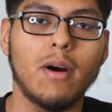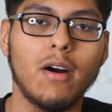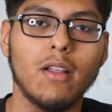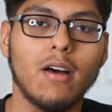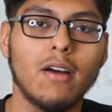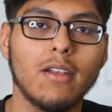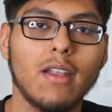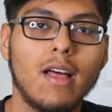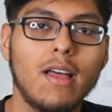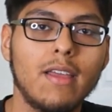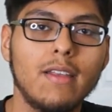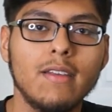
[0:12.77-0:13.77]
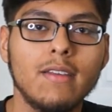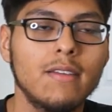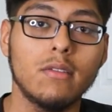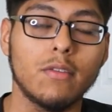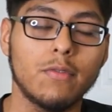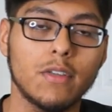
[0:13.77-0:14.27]
all online.
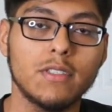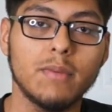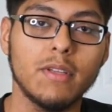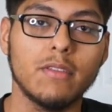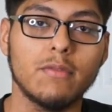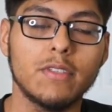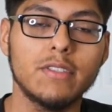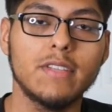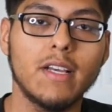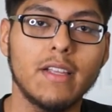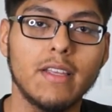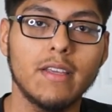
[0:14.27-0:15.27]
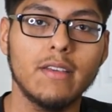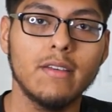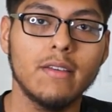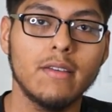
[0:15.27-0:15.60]
The first month of reselling,